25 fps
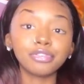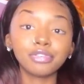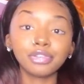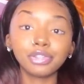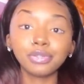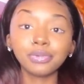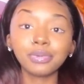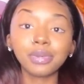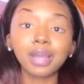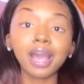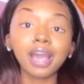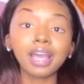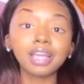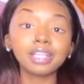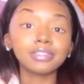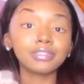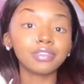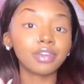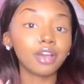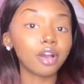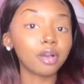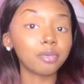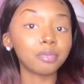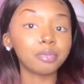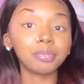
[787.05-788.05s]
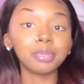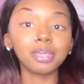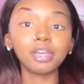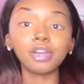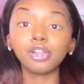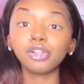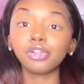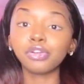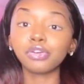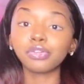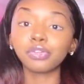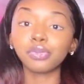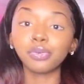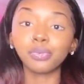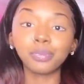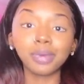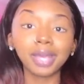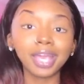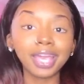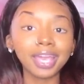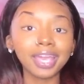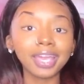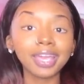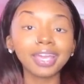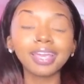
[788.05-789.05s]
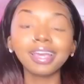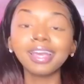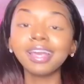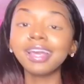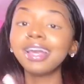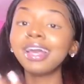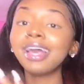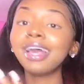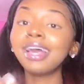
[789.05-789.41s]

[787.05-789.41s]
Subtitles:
for you guys for helping me along the way.